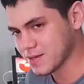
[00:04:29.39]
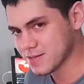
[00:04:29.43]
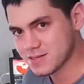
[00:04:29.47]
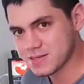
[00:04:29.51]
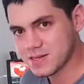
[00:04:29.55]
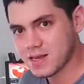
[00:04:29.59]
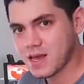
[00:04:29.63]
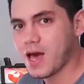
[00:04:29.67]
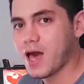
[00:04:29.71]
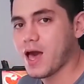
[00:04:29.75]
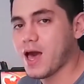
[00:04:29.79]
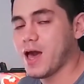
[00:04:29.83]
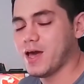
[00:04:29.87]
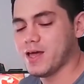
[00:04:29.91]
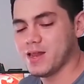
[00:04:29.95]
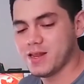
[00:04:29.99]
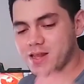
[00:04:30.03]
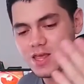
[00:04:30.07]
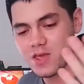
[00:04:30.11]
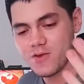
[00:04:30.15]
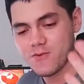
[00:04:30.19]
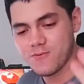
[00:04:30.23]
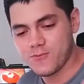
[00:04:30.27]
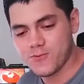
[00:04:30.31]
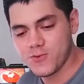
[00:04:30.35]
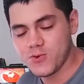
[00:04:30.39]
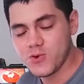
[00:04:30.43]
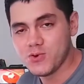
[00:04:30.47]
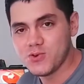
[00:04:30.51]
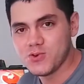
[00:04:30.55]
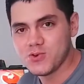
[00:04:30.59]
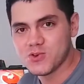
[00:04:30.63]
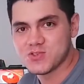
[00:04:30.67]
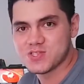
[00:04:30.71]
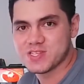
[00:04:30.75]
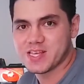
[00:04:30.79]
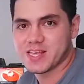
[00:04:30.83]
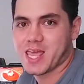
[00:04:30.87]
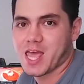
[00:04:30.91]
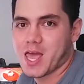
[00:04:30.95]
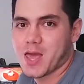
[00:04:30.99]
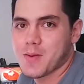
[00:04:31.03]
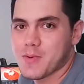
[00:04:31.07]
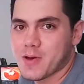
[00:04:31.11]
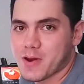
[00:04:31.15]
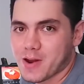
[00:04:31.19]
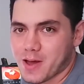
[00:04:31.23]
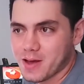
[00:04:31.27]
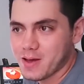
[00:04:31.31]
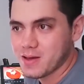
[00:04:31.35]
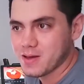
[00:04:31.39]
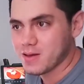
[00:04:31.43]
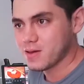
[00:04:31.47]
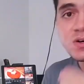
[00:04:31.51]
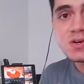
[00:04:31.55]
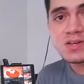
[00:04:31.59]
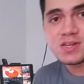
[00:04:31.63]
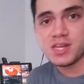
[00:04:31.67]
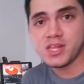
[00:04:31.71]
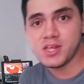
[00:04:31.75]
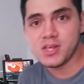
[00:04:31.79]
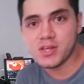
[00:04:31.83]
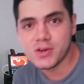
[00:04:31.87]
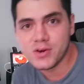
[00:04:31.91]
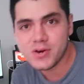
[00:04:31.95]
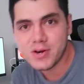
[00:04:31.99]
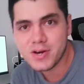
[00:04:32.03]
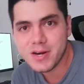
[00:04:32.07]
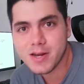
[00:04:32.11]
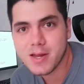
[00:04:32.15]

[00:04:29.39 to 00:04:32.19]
And if you use the camera near,